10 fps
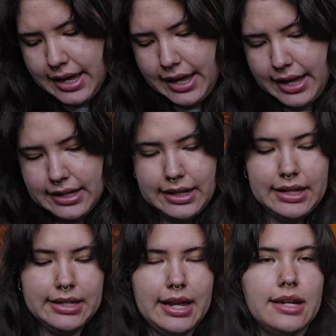and
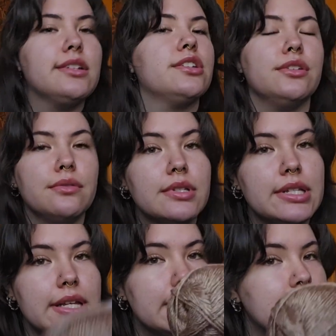Indiana Dunes
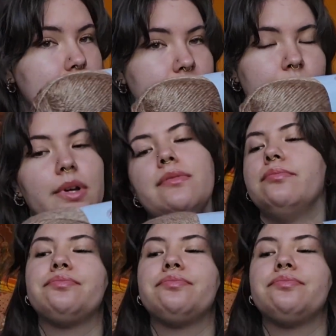is this one.